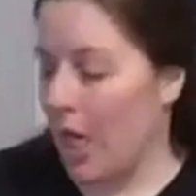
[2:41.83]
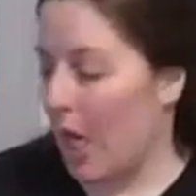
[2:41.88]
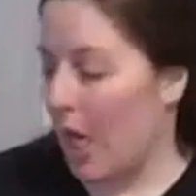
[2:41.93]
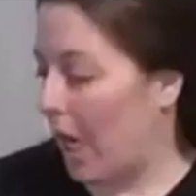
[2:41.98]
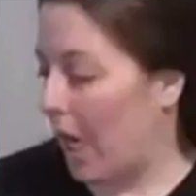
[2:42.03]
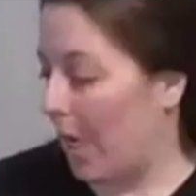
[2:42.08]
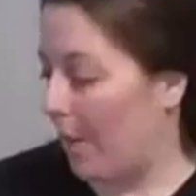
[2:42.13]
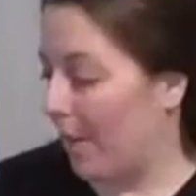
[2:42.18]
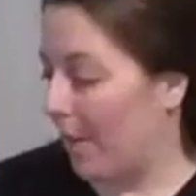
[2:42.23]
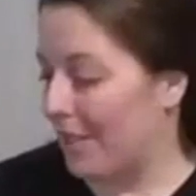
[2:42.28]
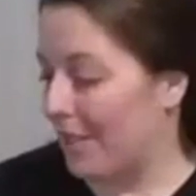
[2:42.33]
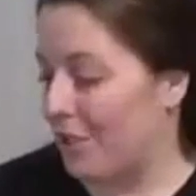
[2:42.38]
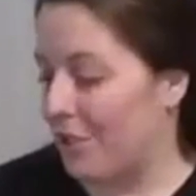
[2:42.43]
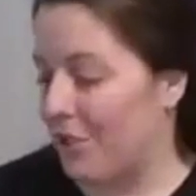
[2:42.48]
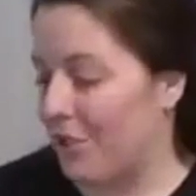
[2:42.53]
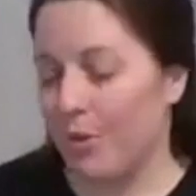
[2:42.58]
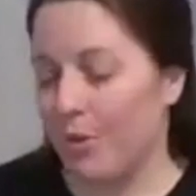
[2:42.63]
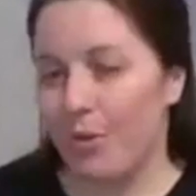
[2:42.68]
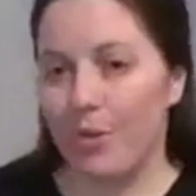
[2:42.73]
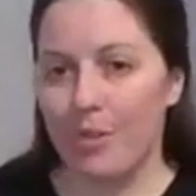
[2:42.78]
I
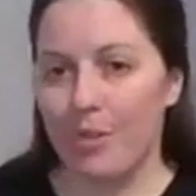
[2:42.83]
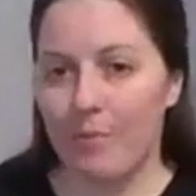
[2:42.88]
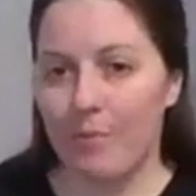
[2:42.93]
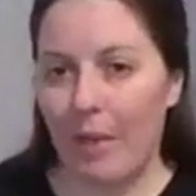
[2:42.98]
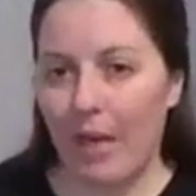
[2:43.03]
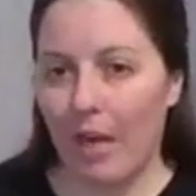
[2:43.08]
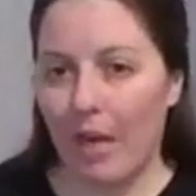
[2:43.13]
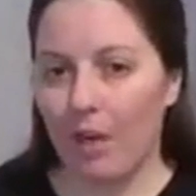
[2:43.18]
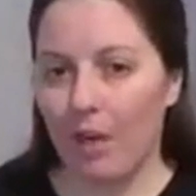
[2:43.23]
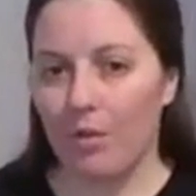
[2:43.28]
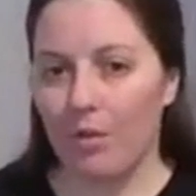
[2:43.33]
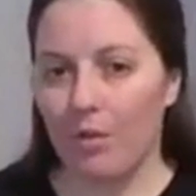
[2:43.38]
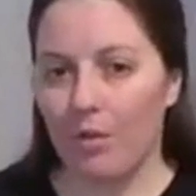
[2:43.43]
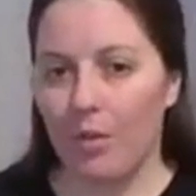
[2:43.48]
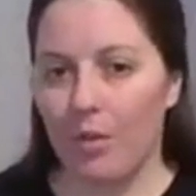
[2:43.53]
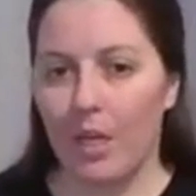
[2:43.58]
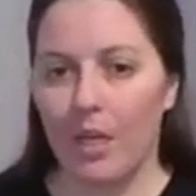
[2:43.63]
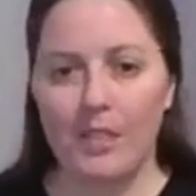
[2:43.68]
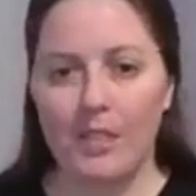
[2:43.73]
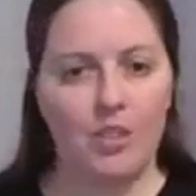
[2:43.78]
do use my hot glue
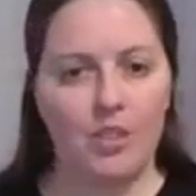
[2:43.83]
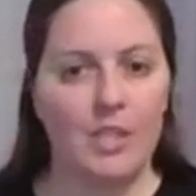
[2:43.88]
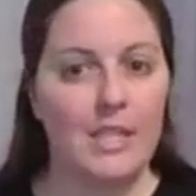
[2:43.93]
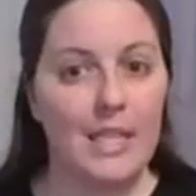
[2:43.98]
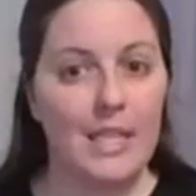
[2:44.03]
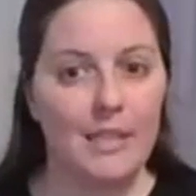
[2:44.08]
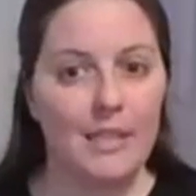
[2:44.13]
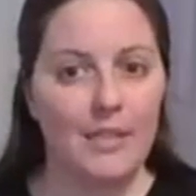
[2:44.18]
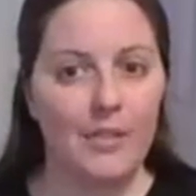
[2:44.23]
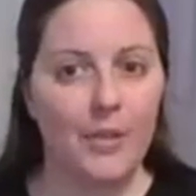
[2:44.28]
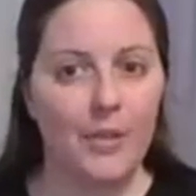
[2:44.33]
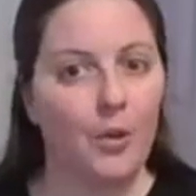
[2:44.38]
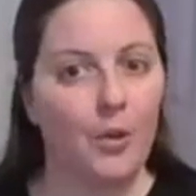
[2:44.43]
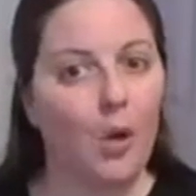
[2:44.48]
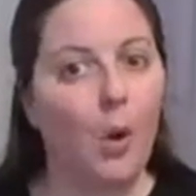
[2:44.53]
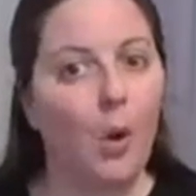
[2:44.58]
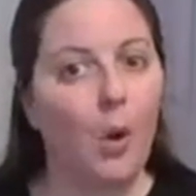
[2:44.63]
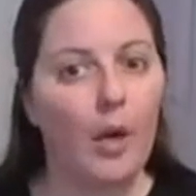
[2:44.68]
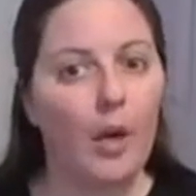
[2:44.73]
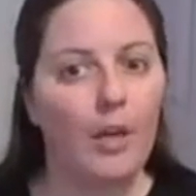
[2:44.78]
gun. It's just easier
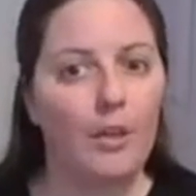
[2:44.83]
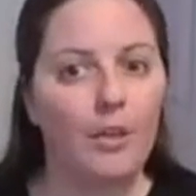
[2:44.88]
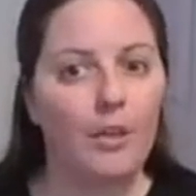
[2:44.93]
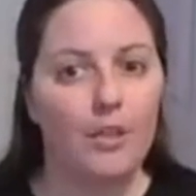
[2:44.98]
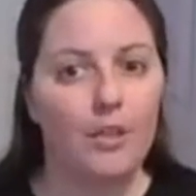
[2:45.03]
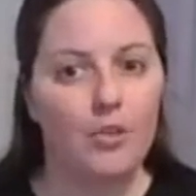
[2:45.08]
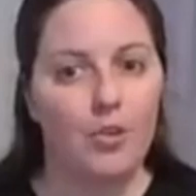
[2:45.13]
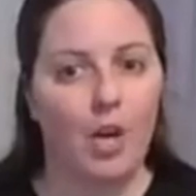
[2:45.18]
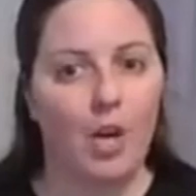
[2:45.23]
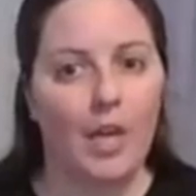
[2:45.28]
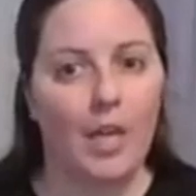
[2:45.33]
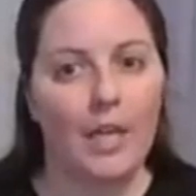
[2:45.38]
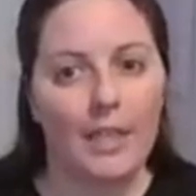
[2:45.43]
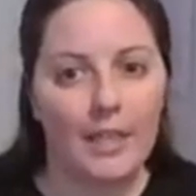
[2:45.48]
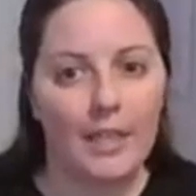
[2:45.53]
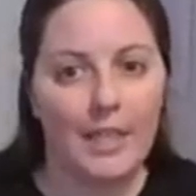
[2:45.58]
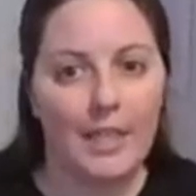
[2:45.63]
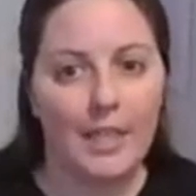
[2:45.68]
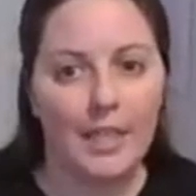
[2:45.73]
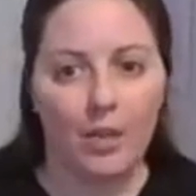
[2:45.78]
and quicker to dry and
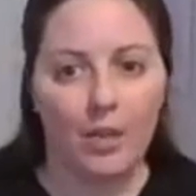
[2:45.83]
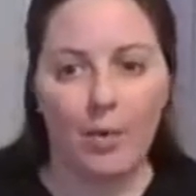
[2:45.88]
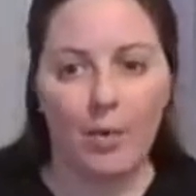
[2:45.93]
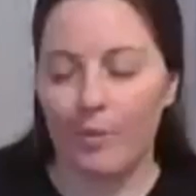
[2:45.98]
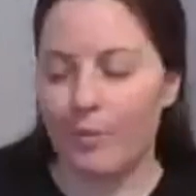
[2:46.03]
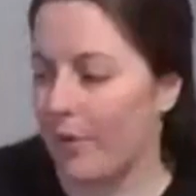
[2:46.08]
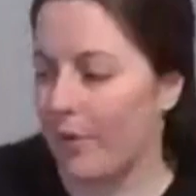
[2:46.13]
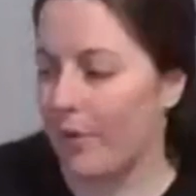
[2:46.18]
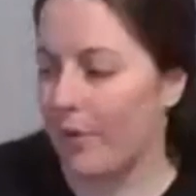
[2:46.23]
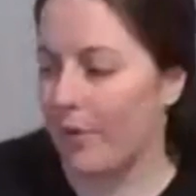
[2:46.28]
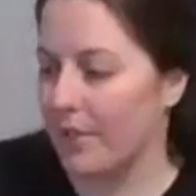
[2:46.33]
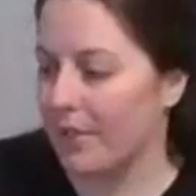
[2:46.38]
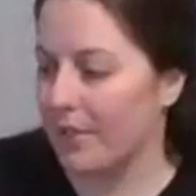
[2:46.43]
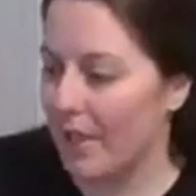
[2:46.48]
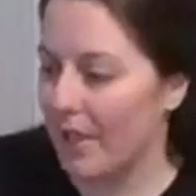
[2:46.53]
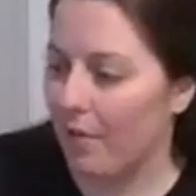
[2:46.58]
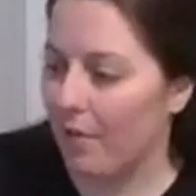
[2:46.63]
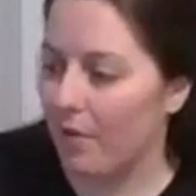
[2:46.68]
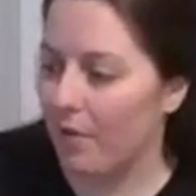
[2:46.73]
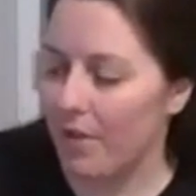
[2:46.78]
adhere while I'm doing this
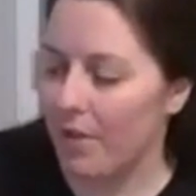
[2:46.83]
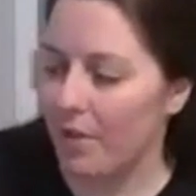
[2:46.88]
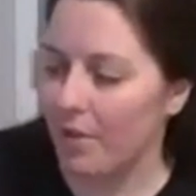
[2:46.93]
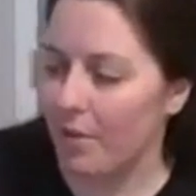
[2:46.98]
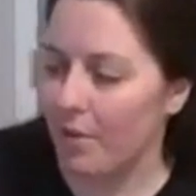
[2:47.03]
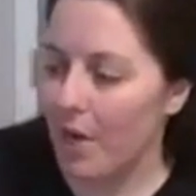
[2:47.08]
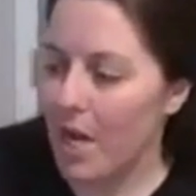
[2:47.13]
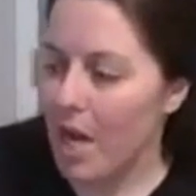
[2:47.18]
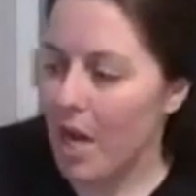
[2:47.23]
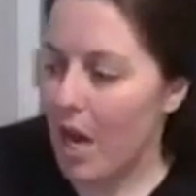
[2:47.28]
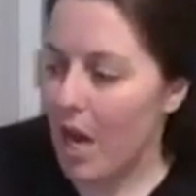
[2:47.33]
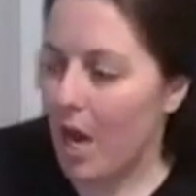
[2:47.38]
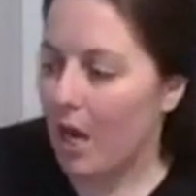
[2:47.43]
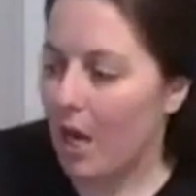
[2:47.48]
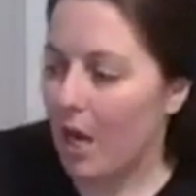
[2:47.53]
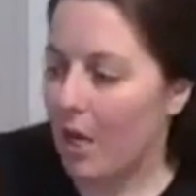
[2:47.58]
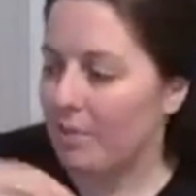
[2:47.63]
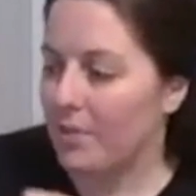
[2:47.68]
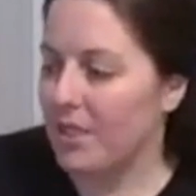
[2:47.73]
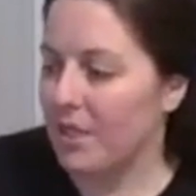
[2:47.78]
live with you.
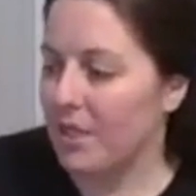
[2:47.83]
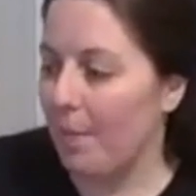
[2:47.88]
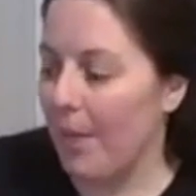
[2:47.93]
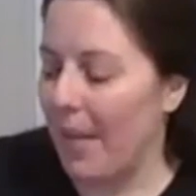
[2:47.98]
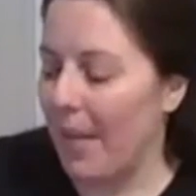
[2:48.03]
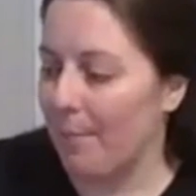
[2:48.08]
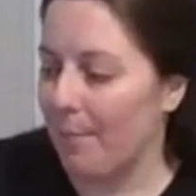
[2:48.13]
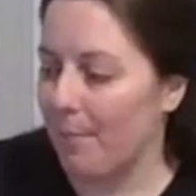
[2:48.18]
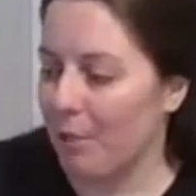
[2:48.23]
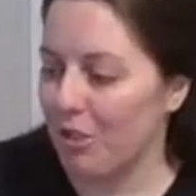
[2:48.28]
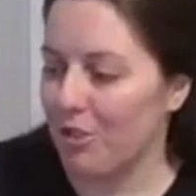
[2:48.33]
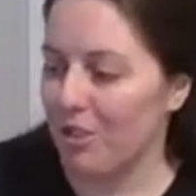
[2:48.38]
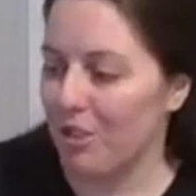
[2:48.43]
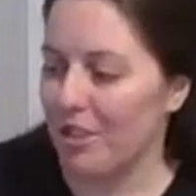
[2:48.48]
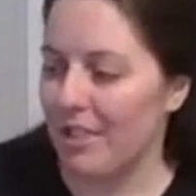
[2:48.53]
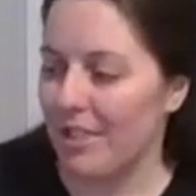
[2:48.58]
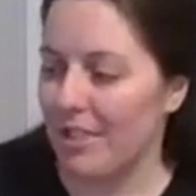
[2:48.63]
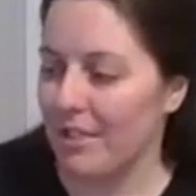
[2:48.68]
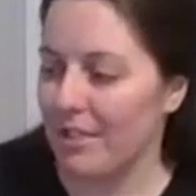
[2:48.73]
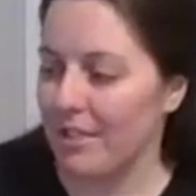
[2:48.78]
Some
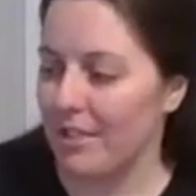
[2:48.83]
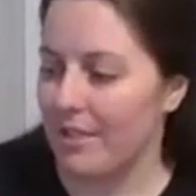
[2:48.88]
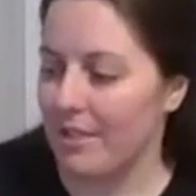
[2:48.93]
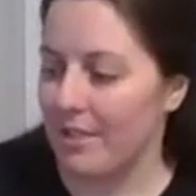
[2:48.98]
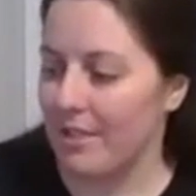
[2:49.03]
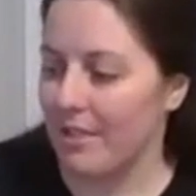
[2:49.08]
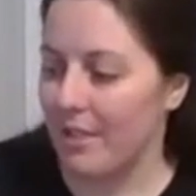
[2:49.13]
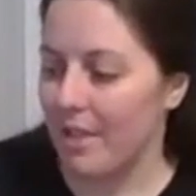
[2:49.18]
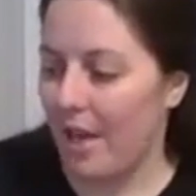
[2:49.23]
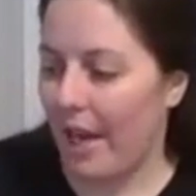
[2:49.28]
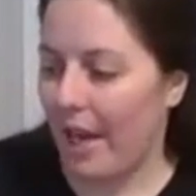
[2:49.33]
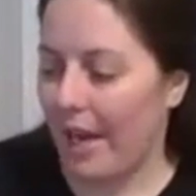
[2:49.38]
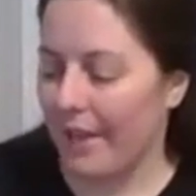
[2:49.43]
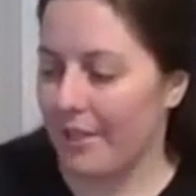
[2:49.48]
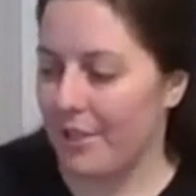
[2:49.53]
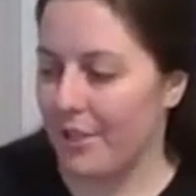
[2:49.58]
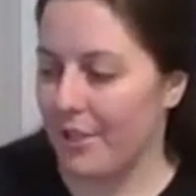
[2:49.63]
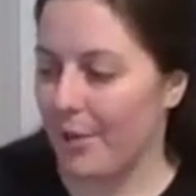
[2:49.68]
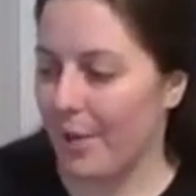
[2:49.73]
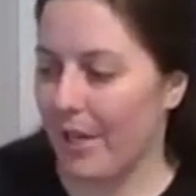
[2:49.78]
paintbrushes. I
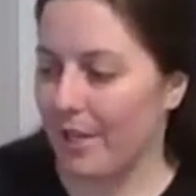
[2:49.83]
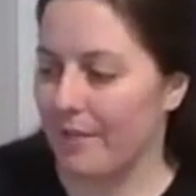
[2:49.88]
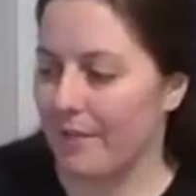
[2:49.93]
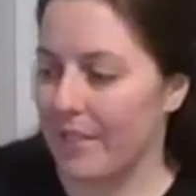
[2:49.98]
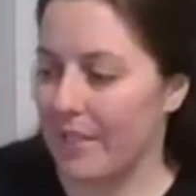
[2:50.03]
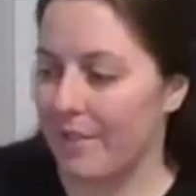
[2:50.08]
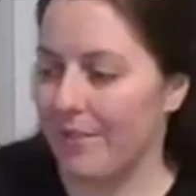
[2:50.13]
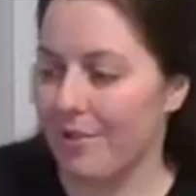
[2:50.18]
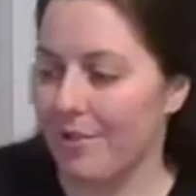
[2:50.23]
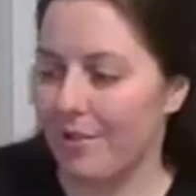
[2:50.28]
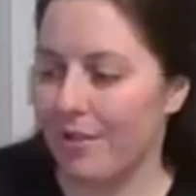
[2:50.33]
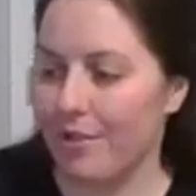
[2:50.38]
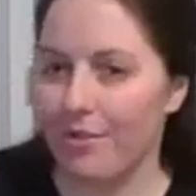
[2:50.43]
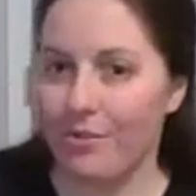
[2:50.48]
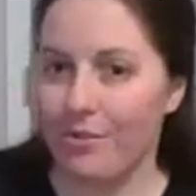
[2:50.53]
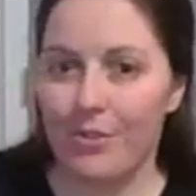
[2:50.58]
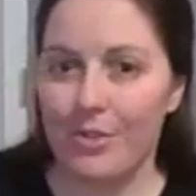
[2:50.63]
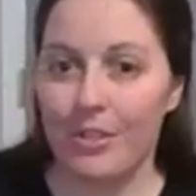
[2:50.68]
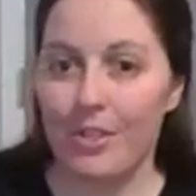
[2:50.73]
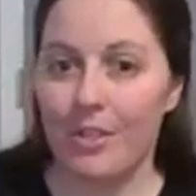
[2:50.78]
do have
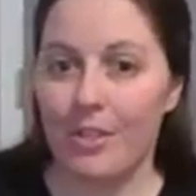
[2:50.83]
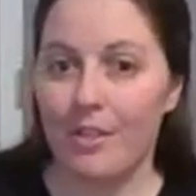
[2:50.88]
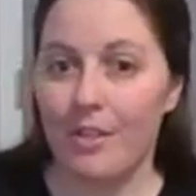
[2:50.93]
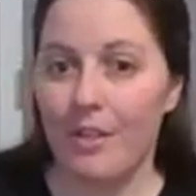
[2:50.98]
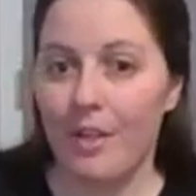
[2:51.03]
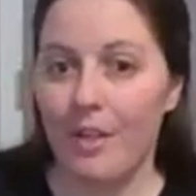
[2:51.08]
scissors.